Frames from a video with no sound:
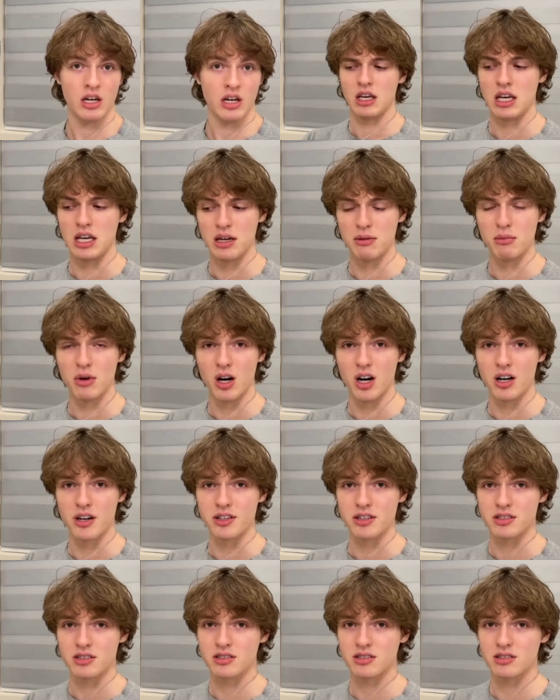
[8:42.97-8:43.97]
Him,
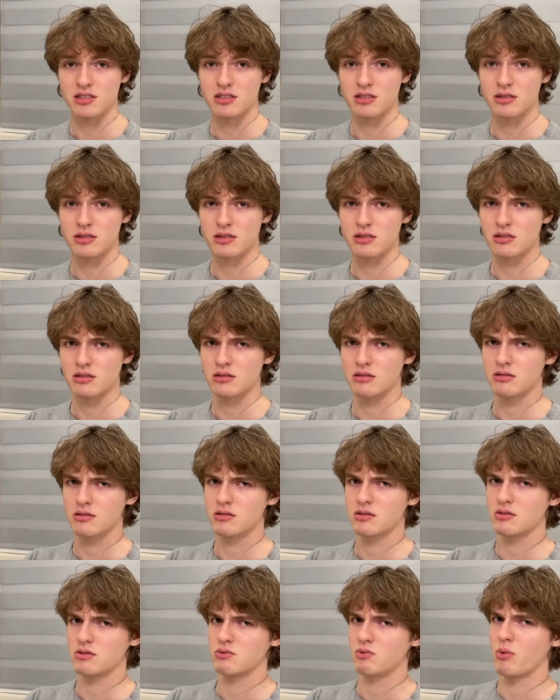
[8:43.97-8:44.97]
us.
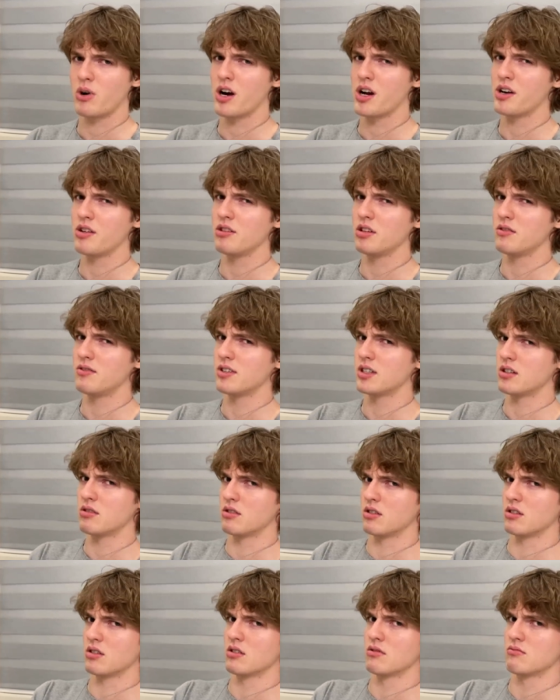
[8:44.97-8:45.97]
Why are you leaving out
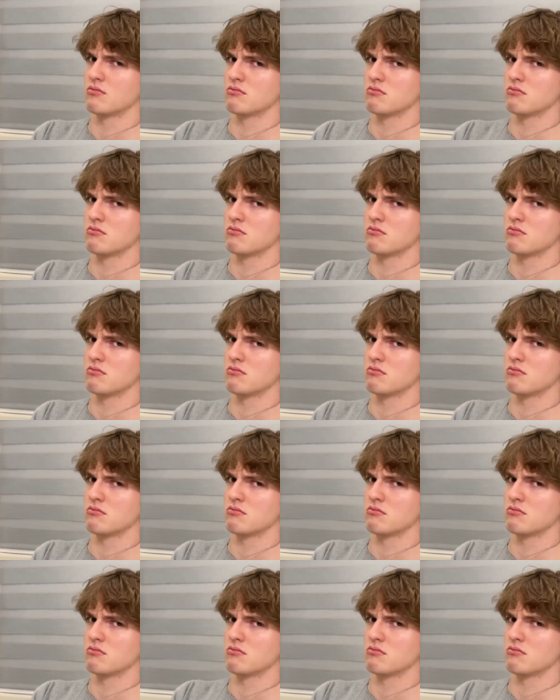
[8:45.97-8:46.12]
her?